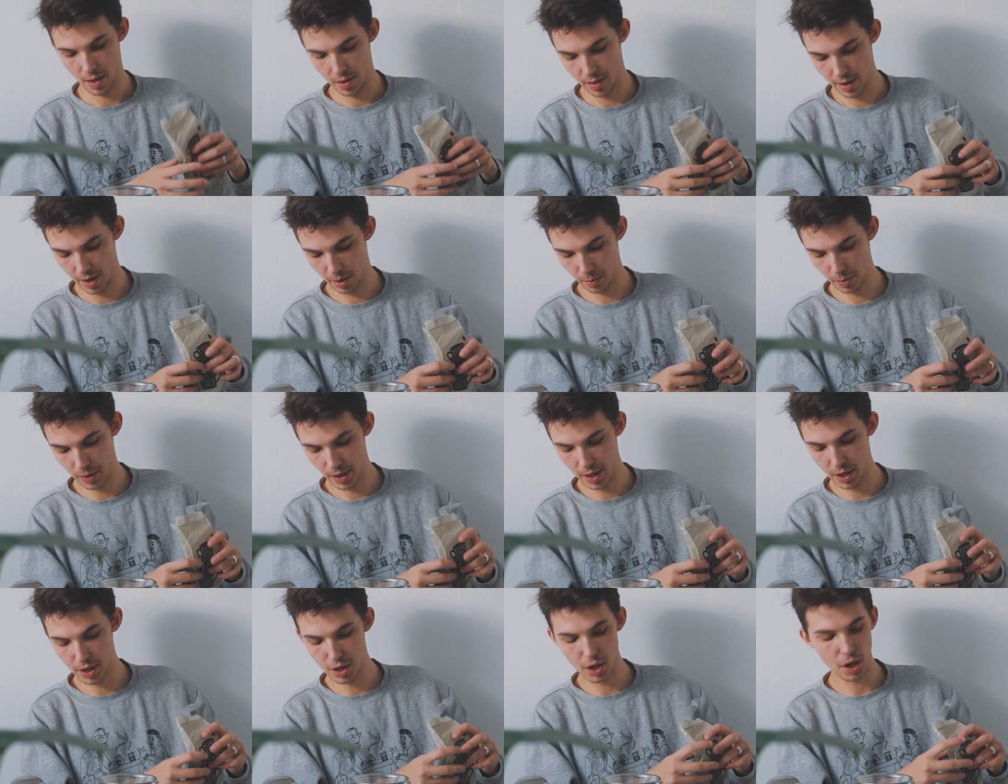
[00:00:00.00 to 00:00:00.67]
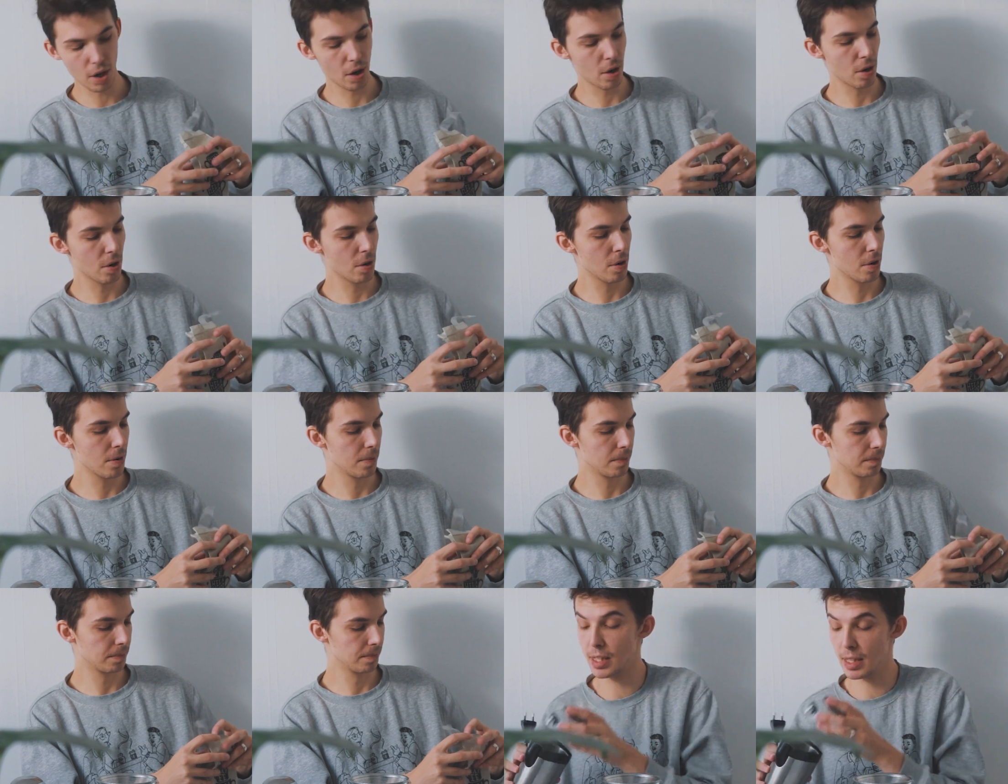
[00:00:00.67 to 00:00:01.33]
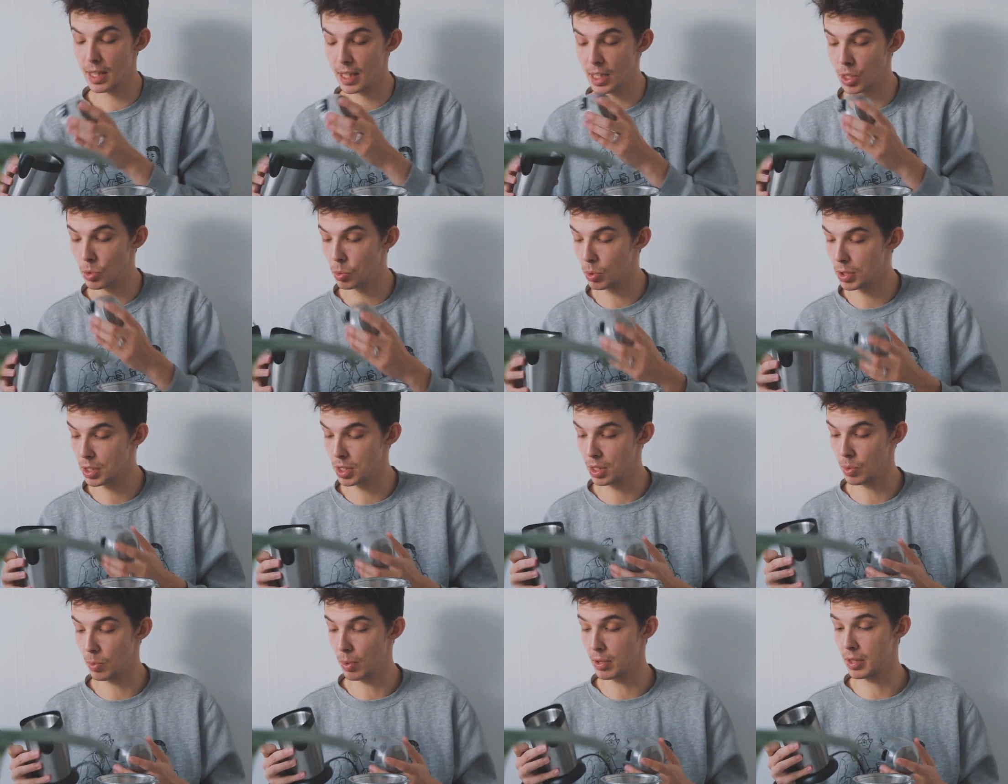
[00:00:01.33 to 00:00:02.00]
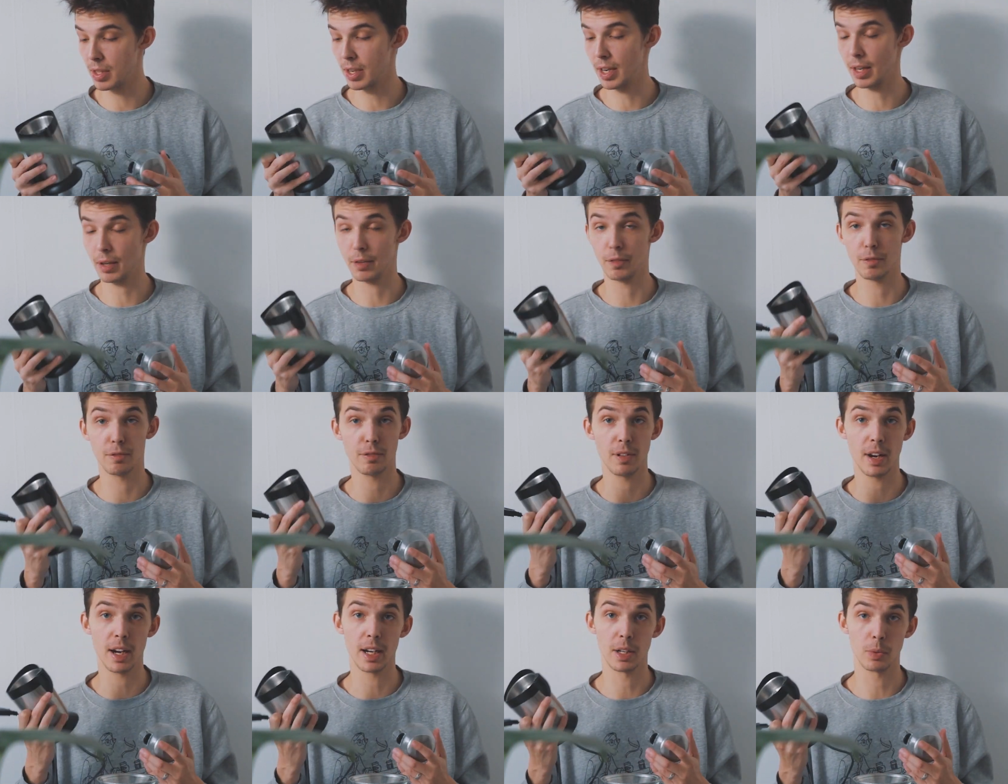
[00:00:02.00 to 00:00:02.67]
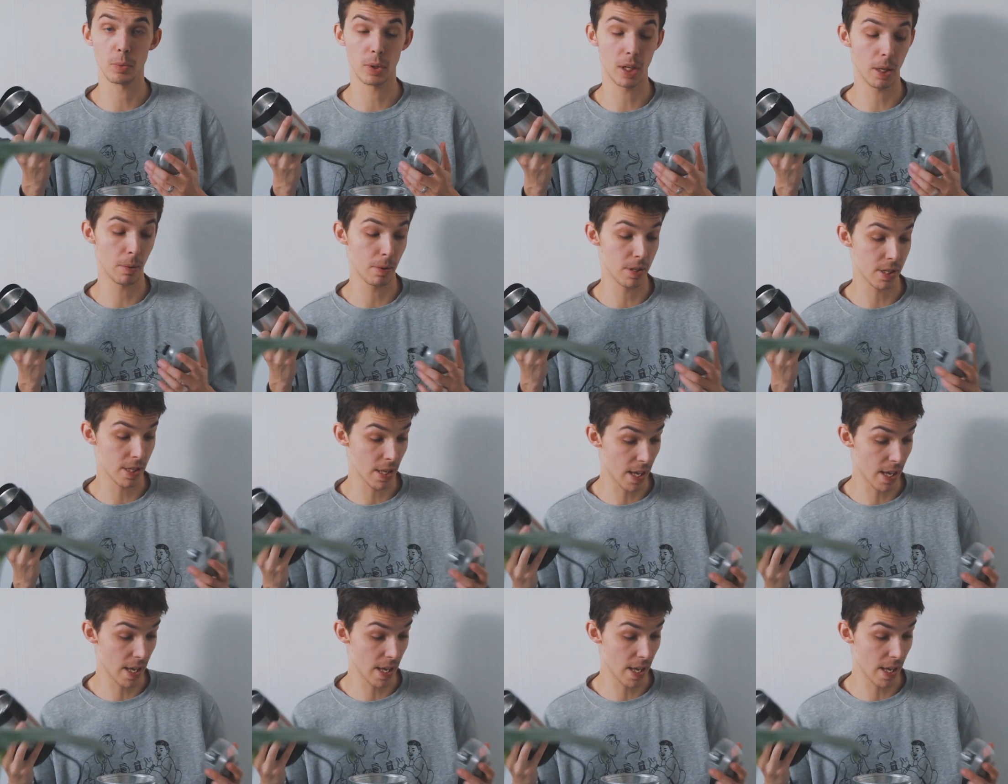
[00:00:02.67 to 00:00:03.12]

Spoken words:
there we go. This was the one that I could find when I was